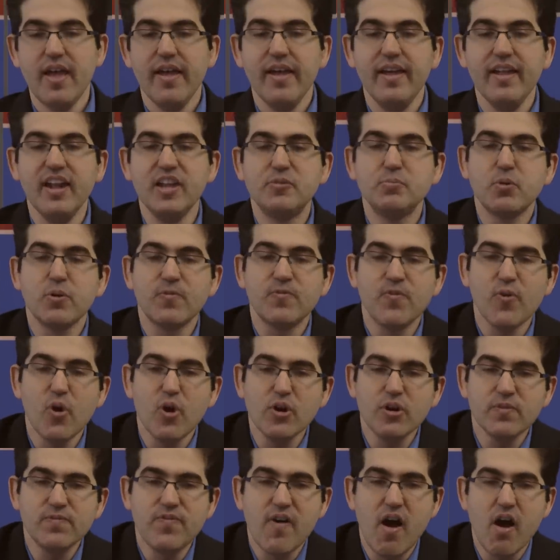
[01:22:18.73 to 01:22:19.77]
It is
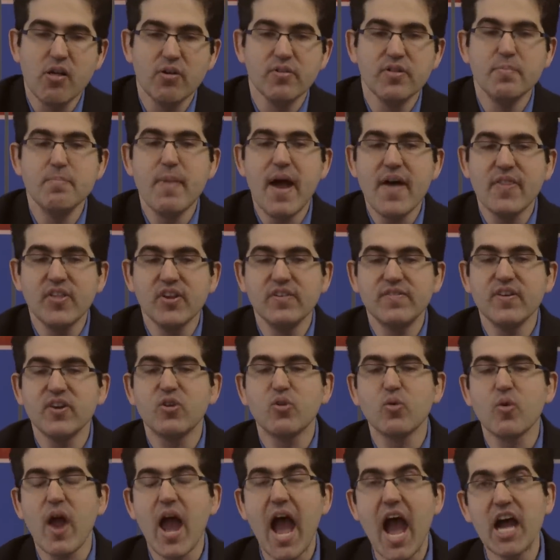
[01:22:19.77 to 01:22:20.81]
preferred to follow the method of a
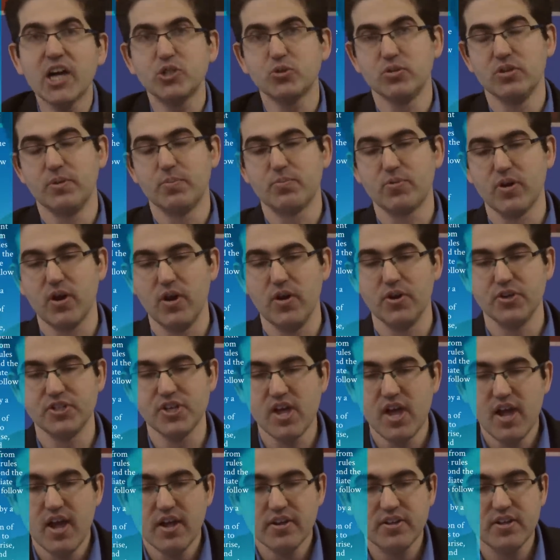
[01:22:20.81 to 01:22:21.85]
gradual approach
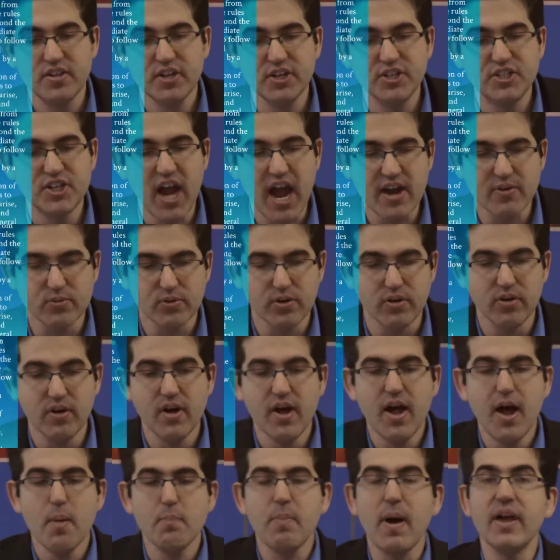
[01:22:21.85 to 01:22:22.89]
to the general
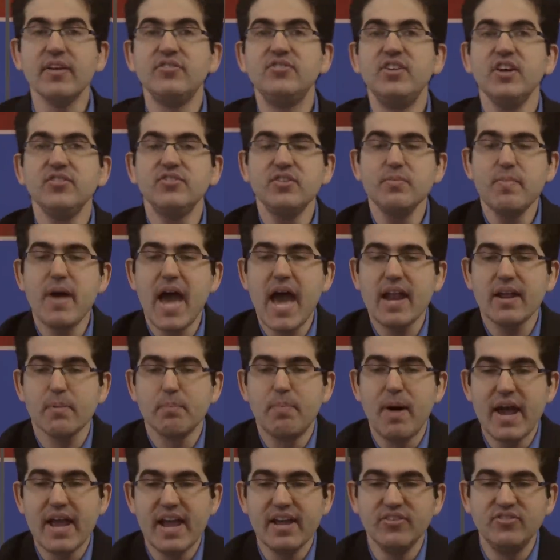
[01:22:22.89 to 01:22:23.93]
by, systematic,
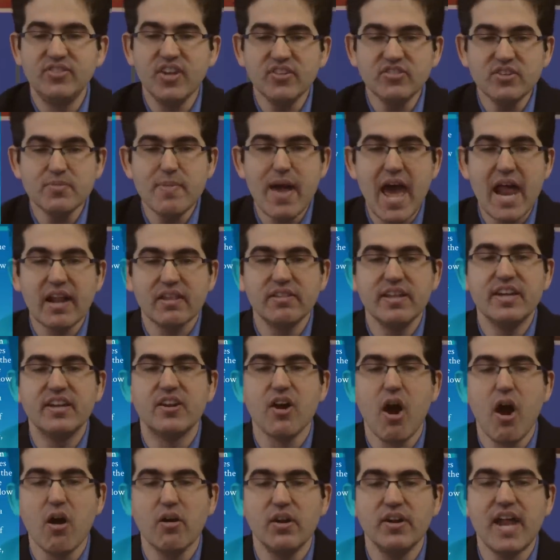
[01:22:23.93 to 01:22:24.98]
by a systematically
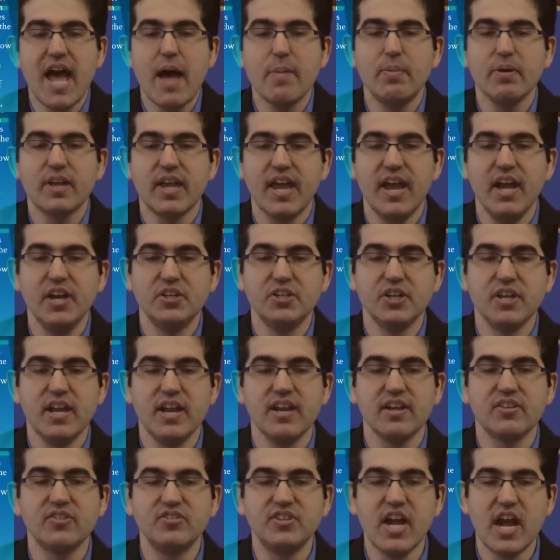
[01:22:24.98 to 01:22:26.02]
guarded application and
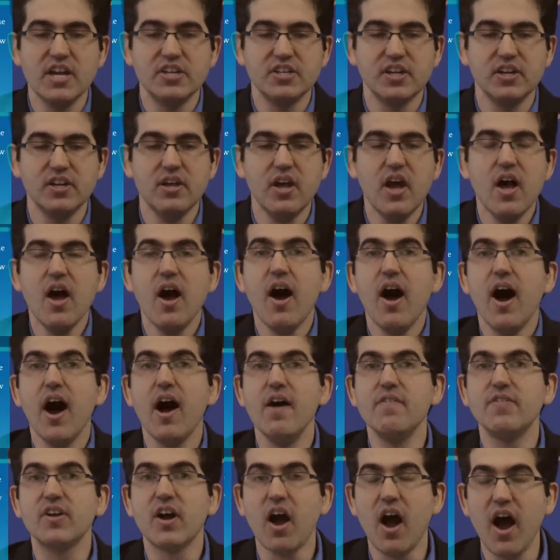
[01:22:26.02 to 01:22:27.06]
extension
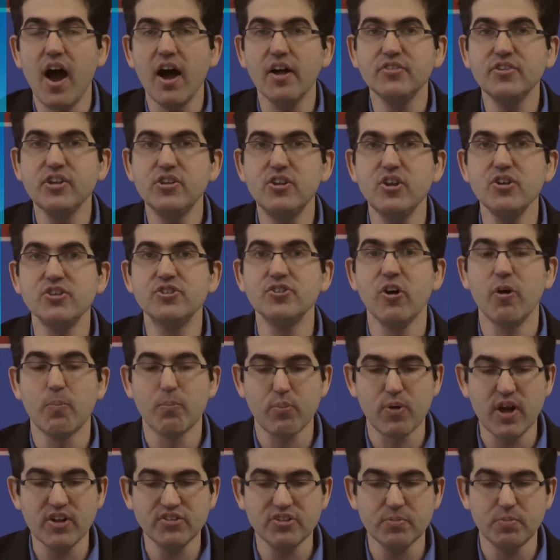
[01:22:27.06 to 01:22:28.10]
of constitutional
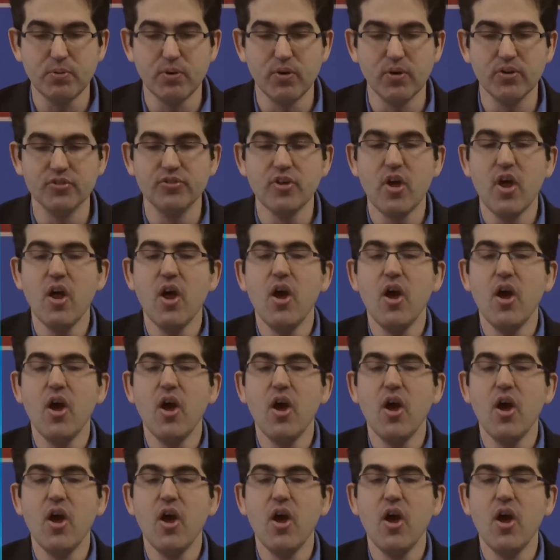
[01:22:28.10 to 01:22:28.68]
principles